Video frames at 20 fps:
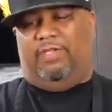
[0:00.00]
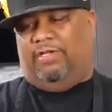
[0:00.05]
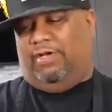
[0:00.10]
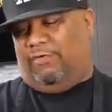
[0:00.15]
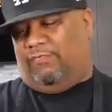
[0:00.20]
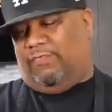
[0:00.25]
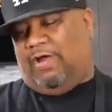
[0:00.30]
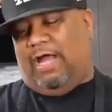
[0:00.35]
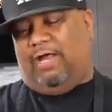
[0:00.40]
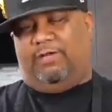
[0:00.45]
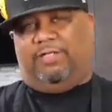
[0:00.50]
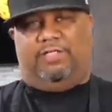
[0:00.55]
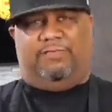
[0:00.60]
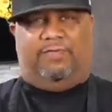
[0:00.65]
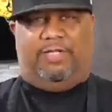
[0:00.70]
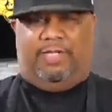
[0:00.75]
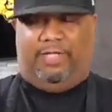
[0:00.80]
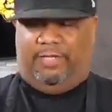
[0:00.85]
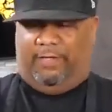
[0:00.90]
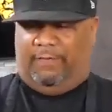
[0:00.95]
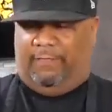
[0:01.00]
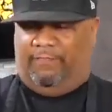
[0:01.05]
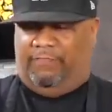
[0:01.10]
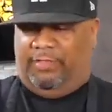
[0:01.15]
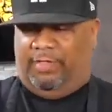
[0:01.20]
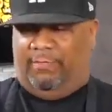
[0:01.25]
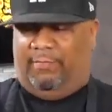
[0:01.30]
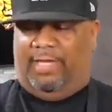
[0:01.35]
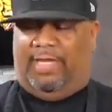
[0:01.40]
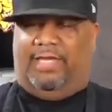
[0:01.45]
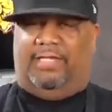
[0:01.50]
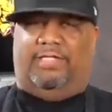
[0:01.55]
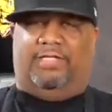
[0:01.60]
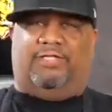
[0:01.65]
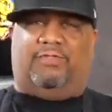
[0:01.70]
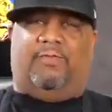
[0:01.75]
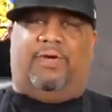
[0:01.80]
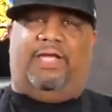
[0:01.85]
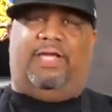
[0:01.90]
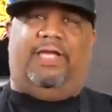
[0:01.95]
Look, follow this video, make it
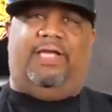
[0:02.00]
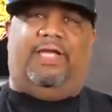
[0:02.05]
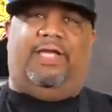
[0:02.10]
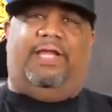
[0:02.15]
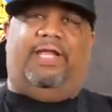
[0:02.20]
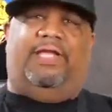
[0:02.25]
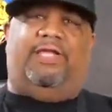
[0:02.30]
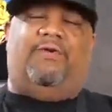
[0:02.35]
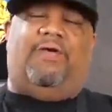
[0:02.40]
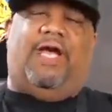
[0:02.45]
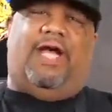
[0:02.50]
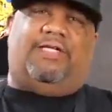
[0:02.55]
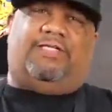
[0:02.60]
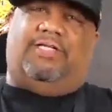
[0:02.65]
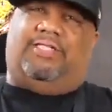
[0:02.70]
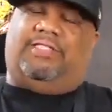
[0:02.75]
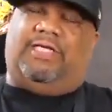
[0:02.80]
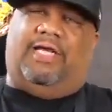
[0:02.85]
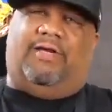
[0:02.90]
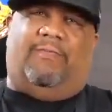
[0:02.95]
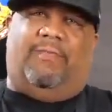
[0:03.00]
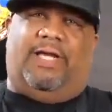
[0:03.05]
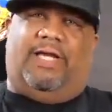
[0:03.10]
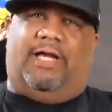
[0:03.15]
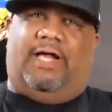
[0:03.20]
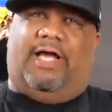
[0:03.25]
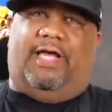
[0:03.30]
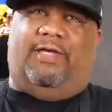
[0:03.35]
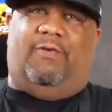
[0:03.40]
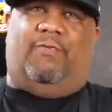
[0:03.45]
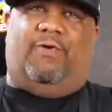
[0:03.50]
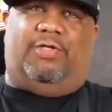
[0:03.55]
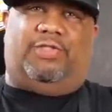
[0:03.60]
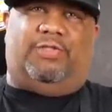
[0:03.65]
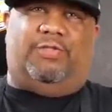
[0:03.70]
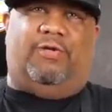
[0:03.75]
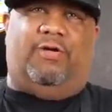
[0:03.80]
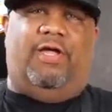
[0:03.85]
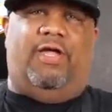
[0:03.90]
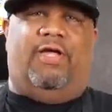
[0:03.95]
this way, and then you guys can tailor make it how you want
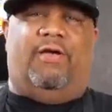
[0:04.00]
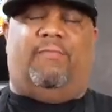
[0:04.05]
to,